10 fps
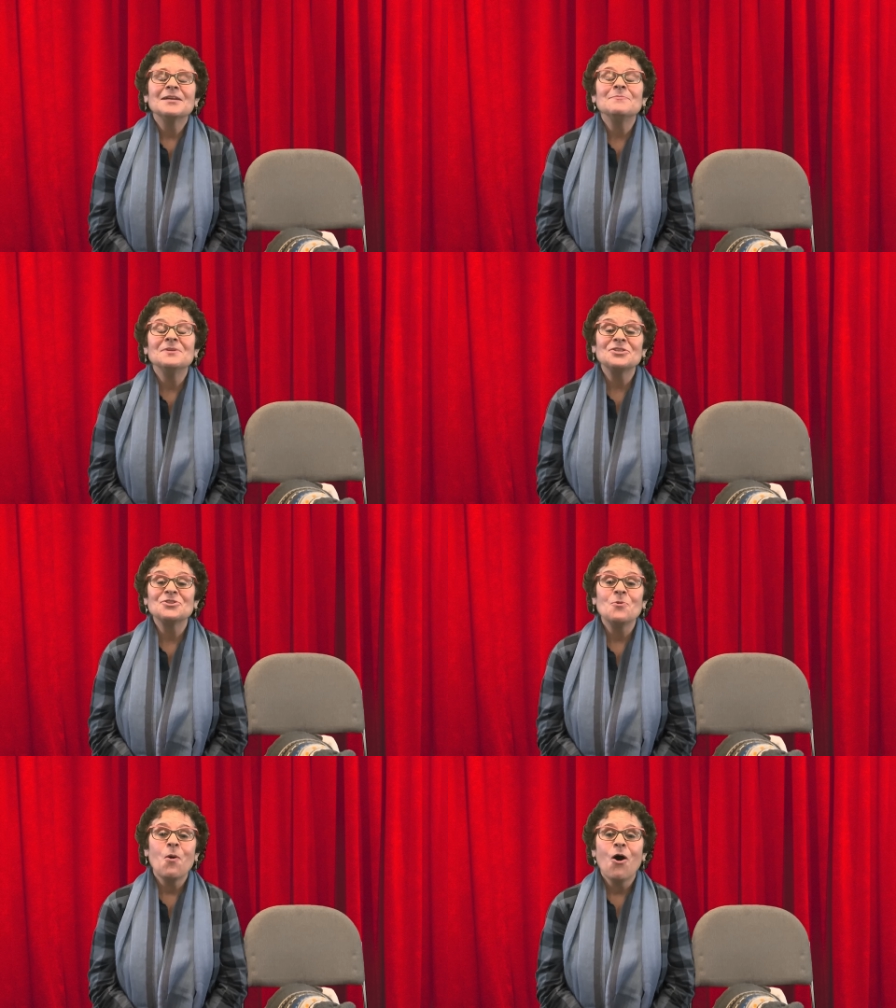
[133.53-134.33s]
I
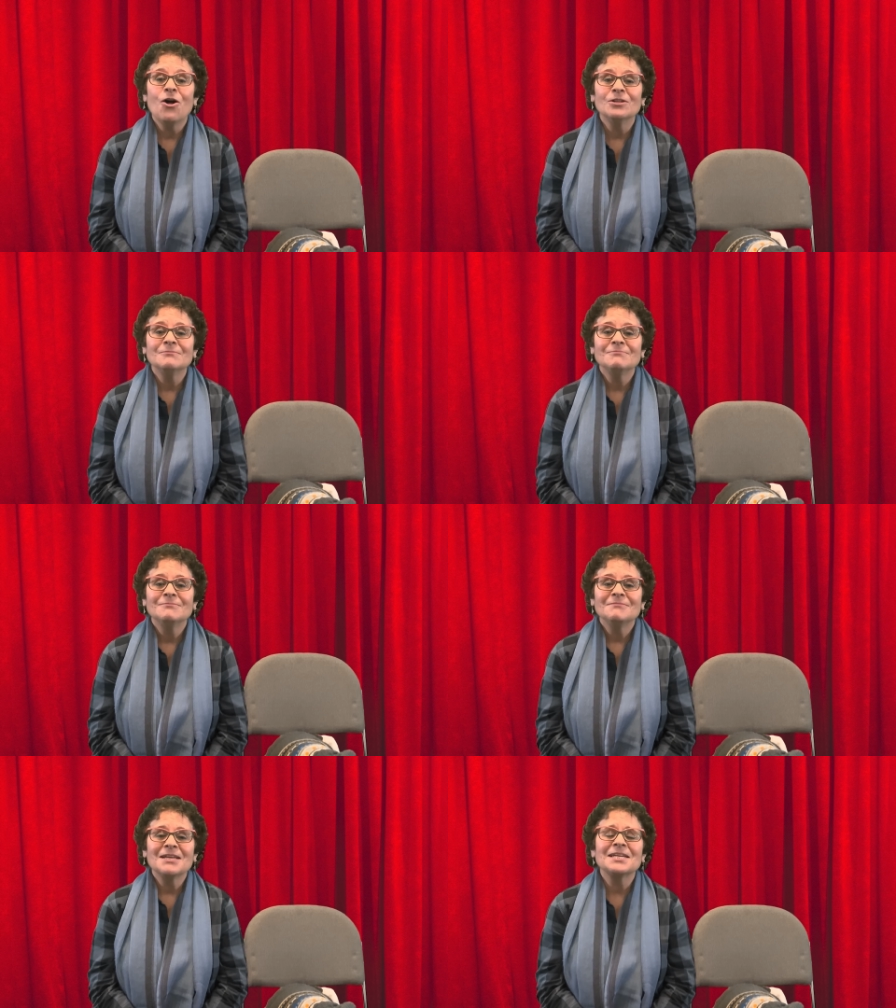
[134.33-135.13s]
miss you all,
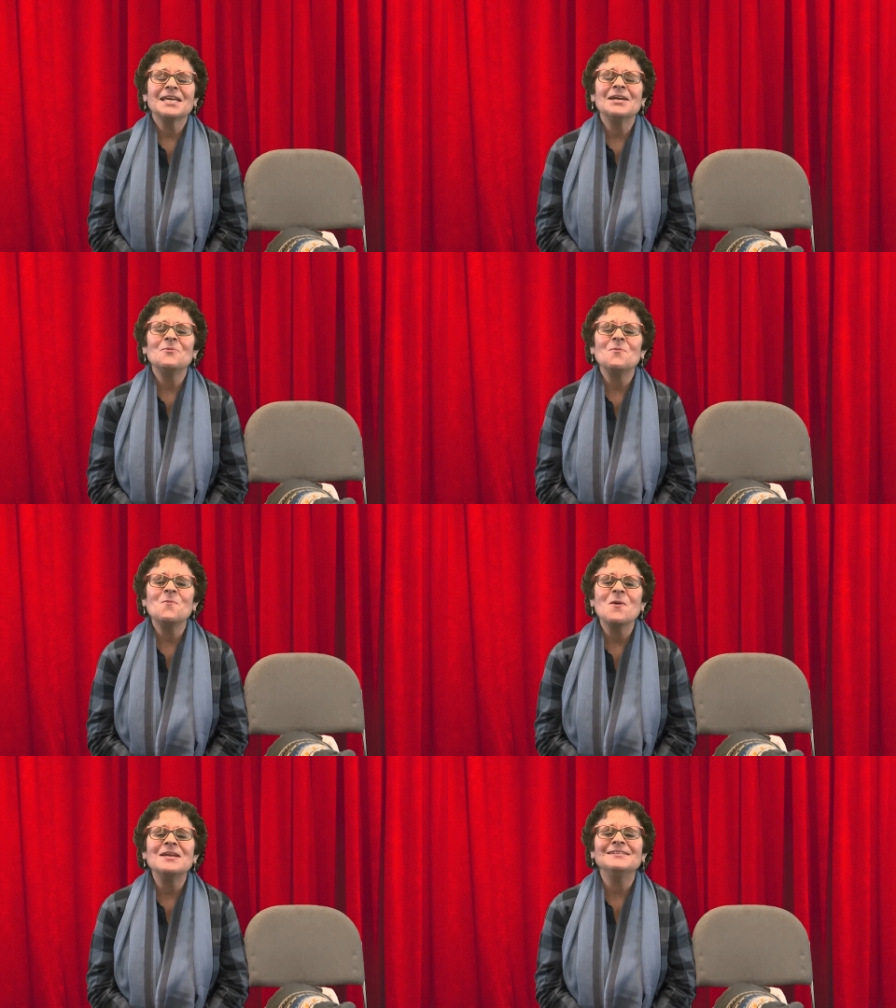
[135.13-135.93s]
and I can't
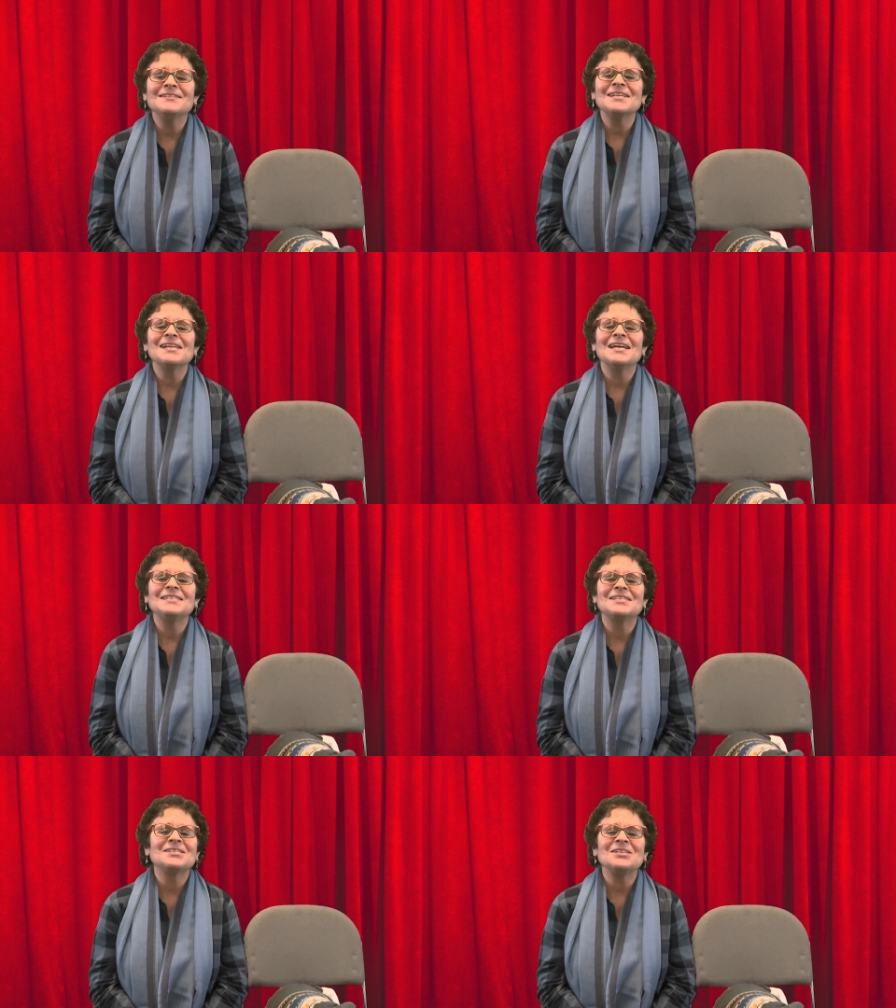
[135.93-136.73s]
wait until
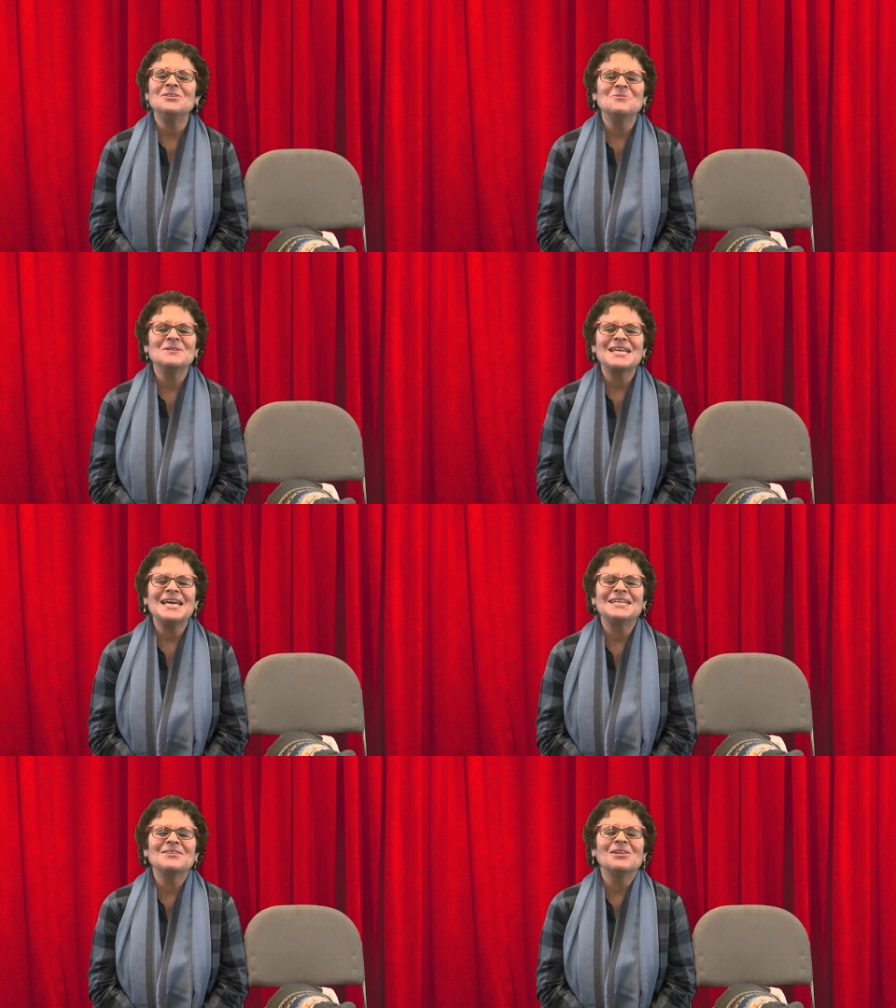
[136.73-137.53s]
I see you
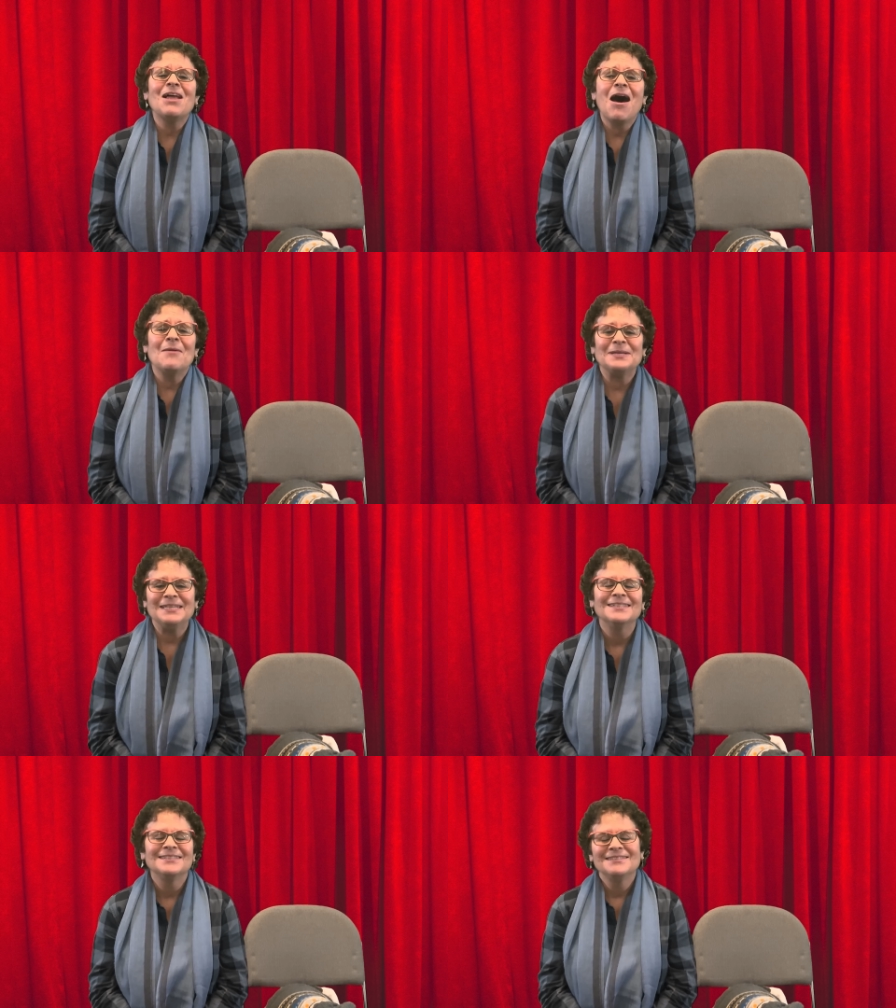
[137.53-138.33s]
again in the
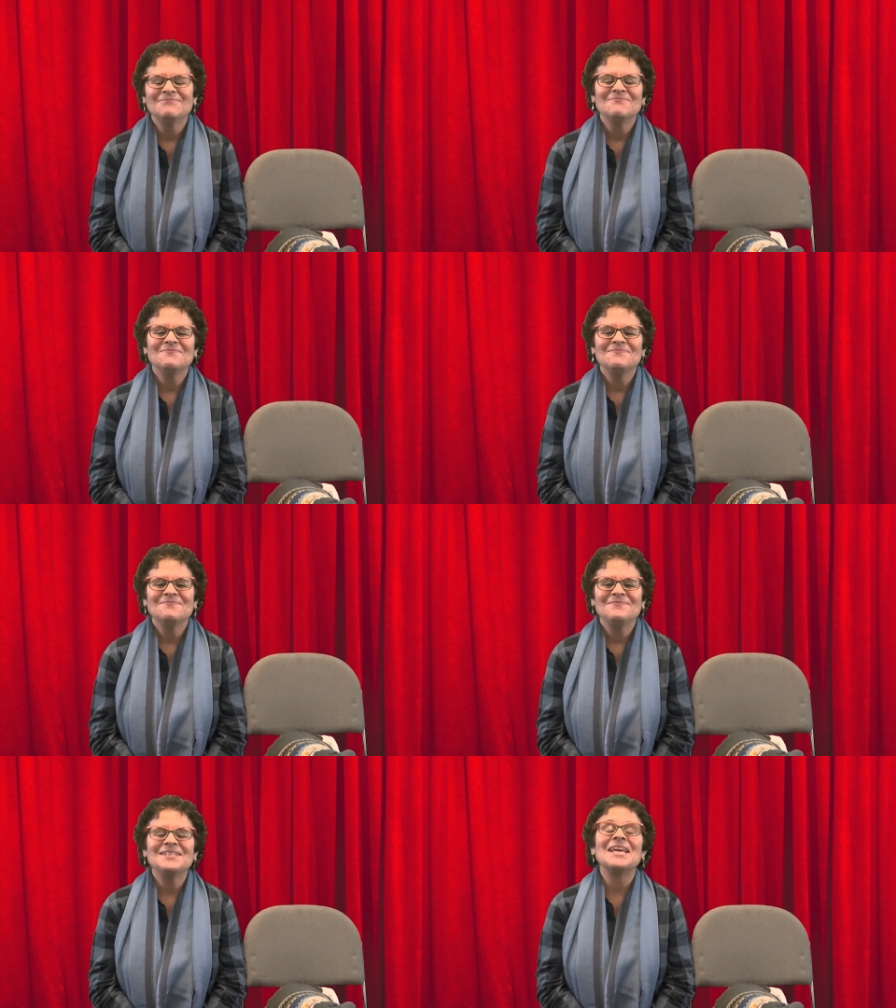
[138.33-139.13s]
lobby.
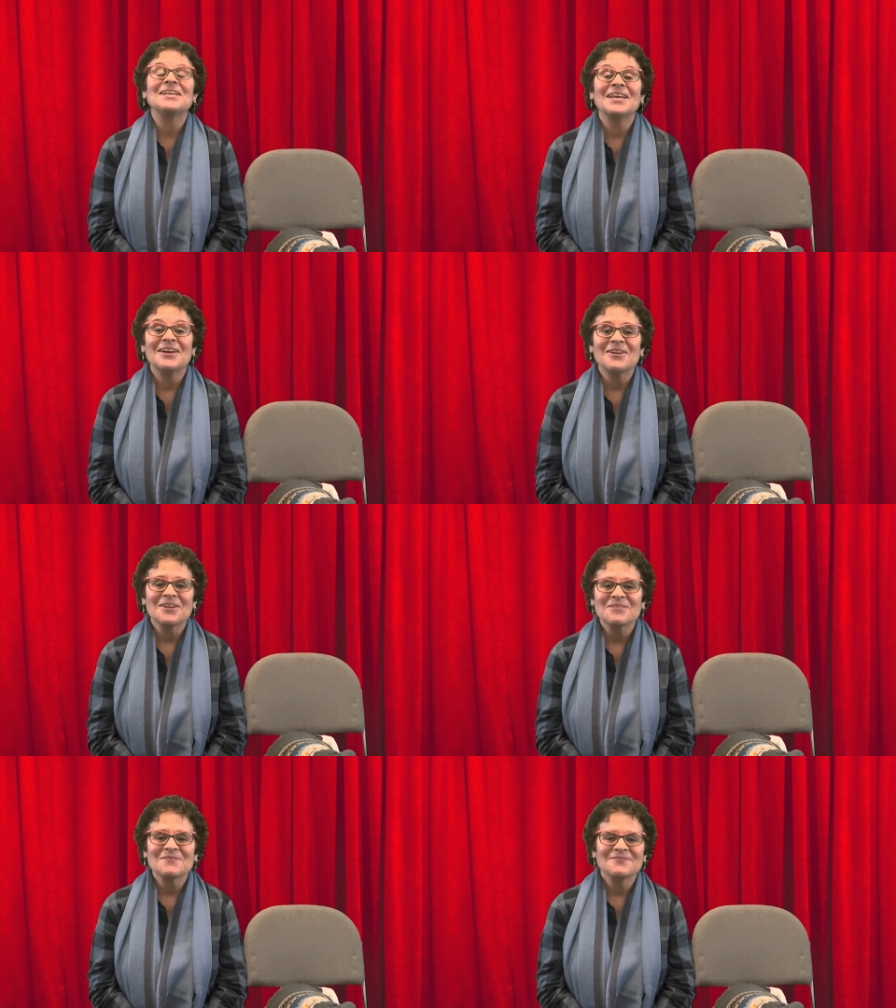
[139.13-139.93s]
Take care.